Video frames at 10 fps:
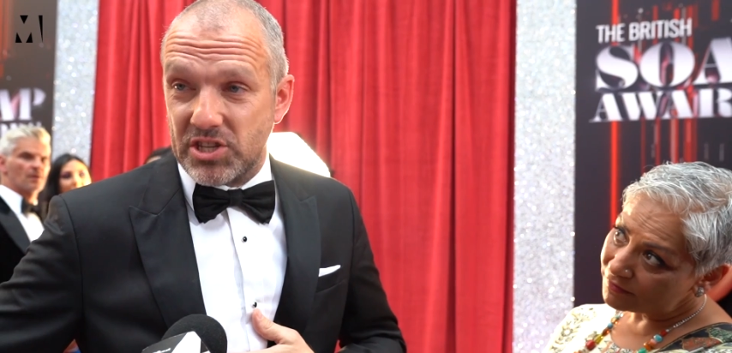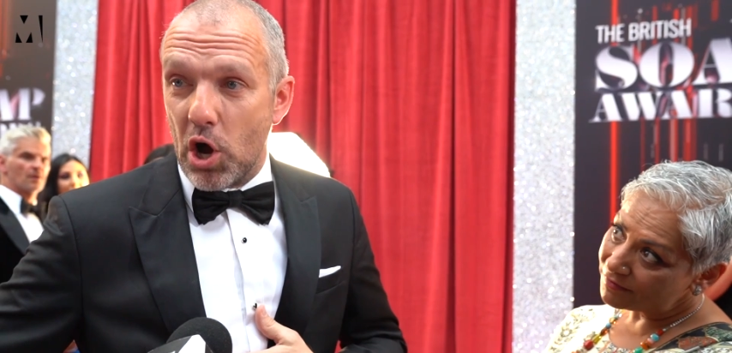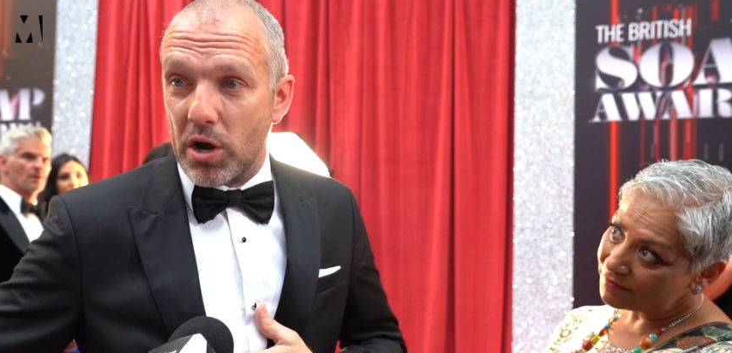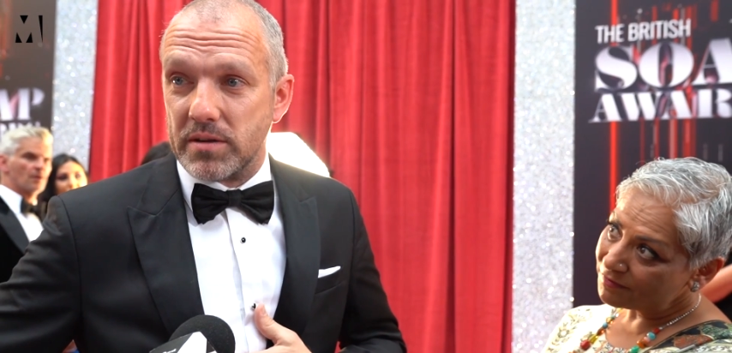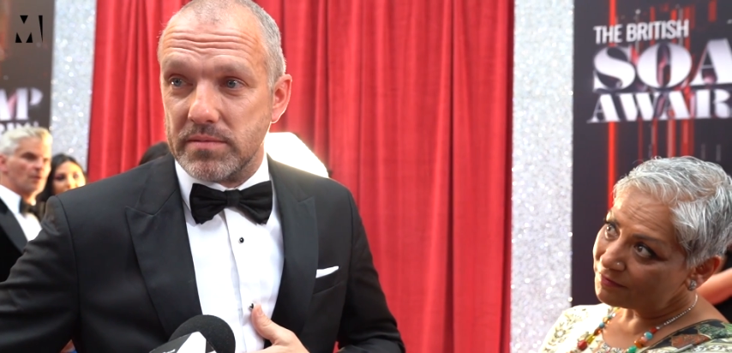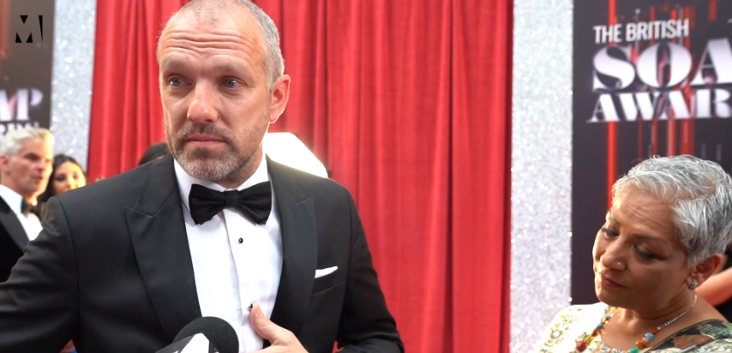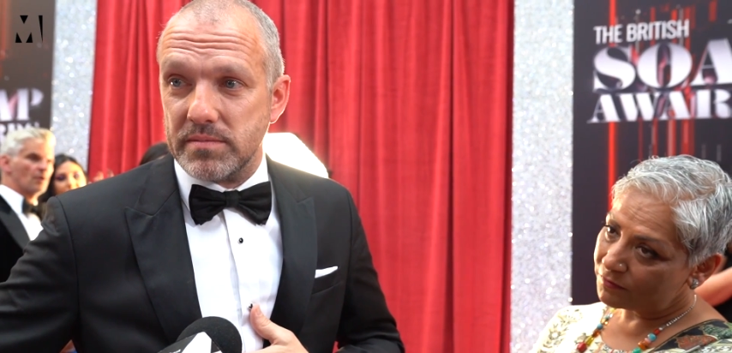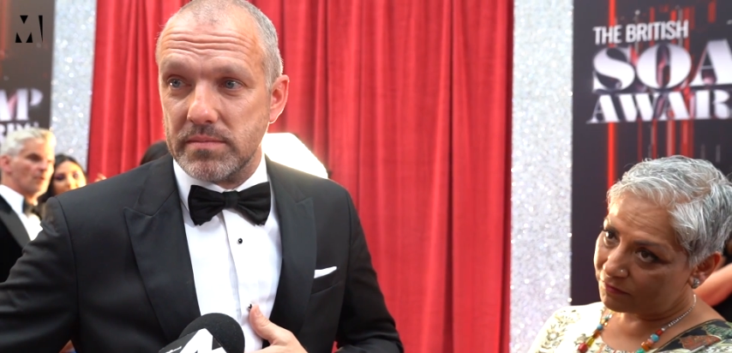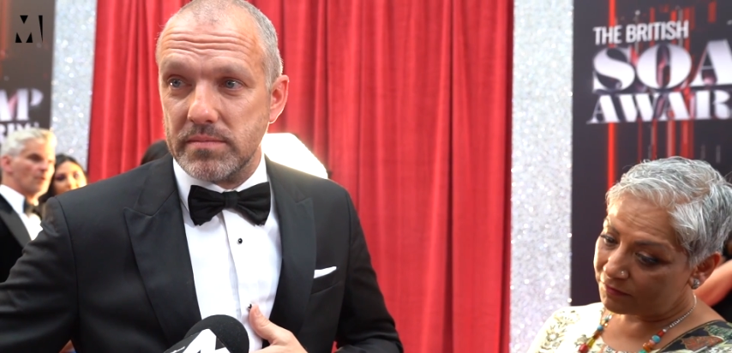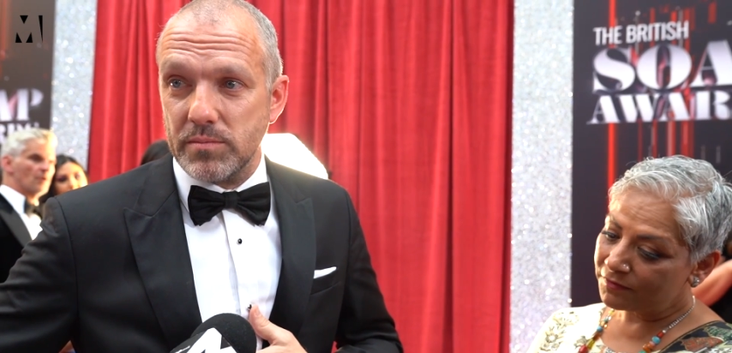Speaker 1: shock
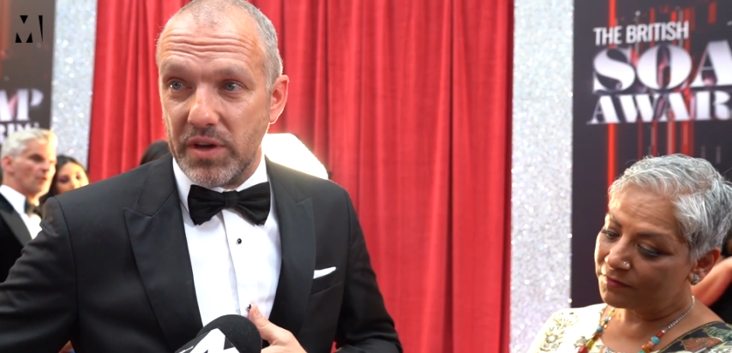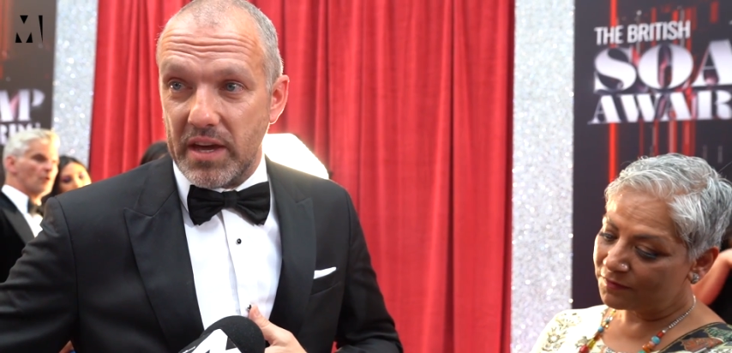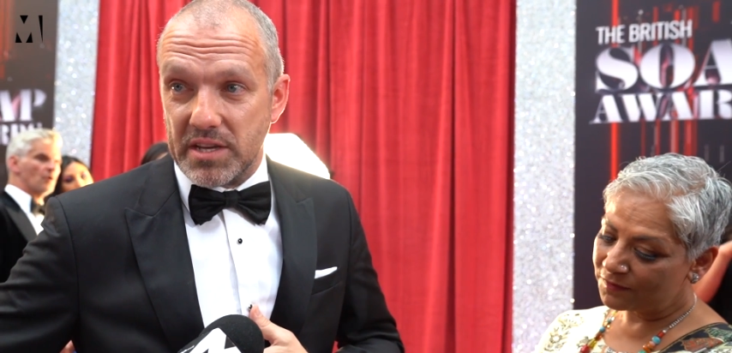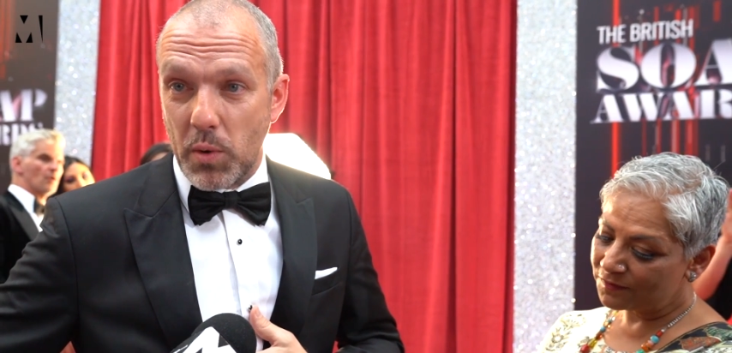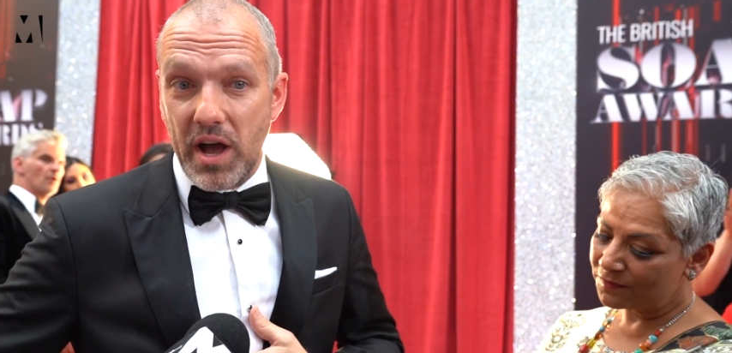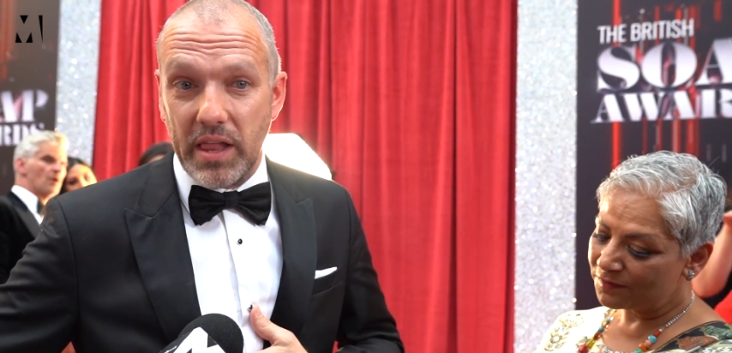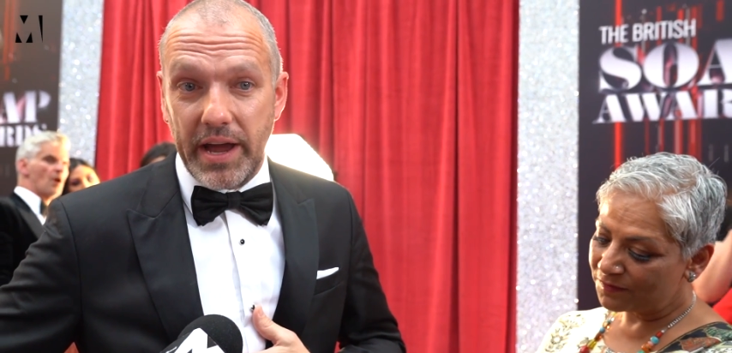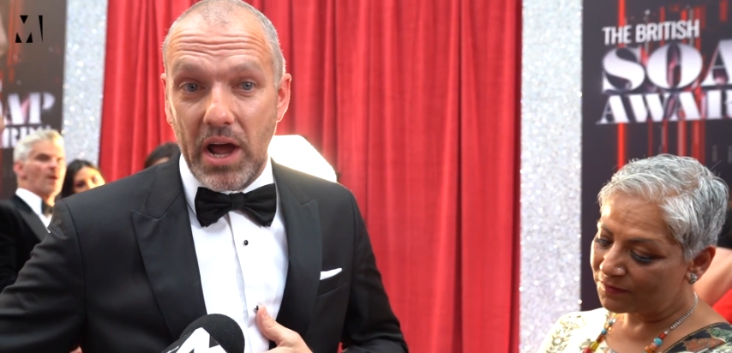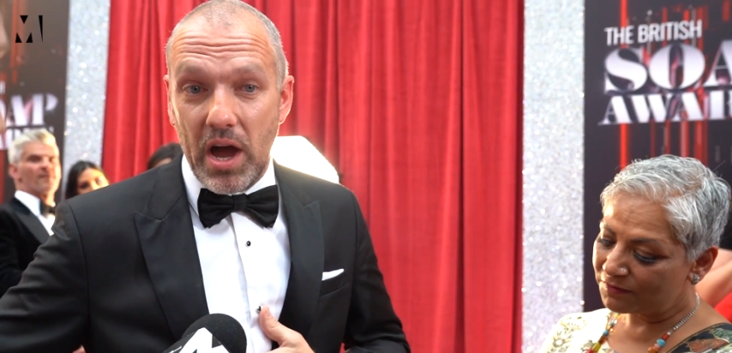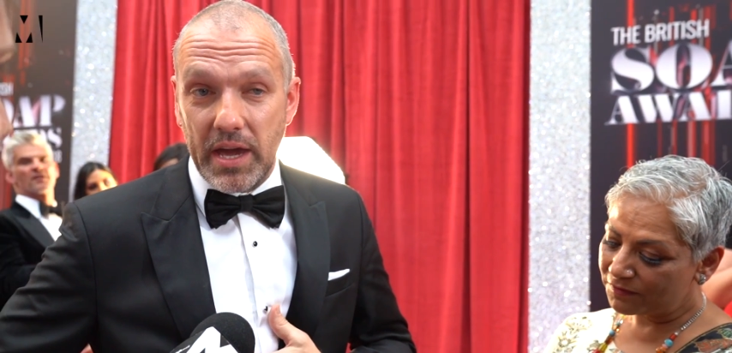with it as well.
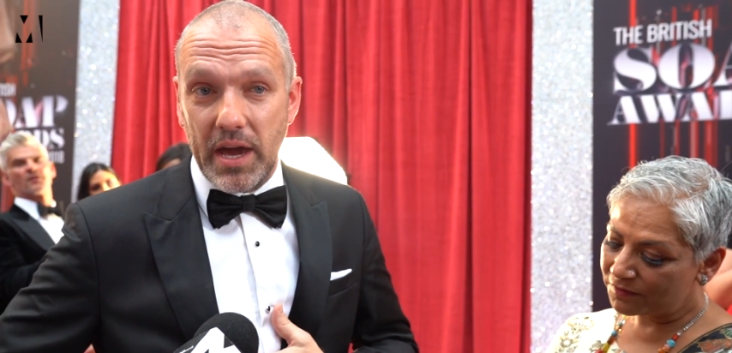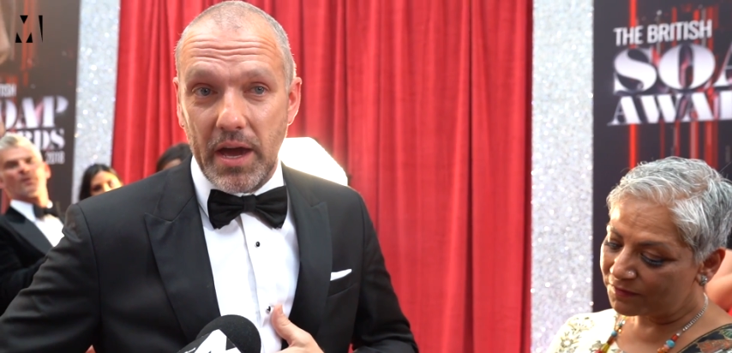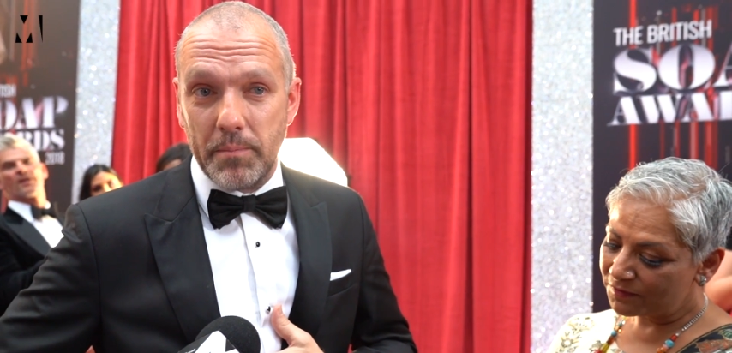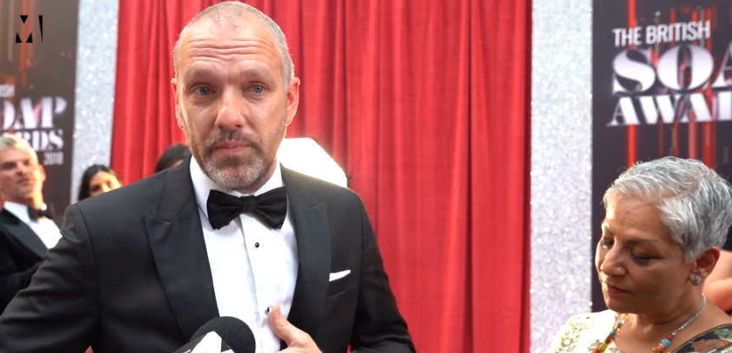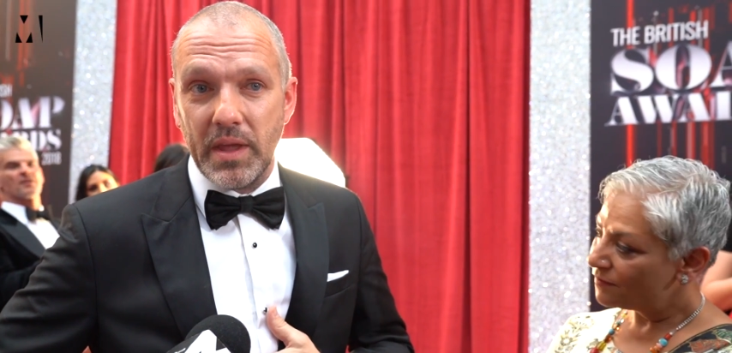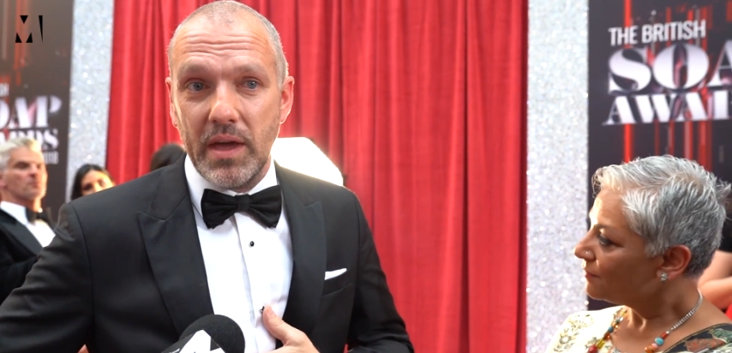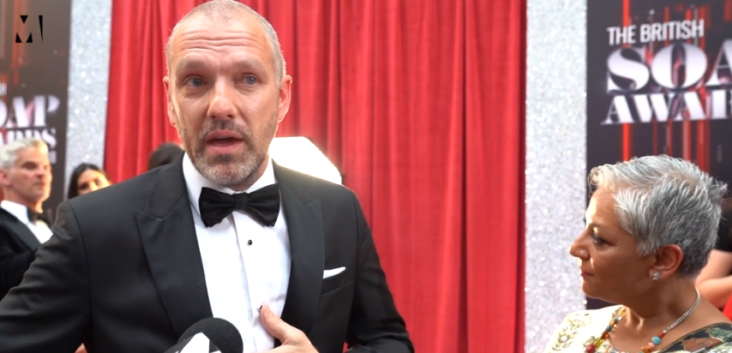And I, um,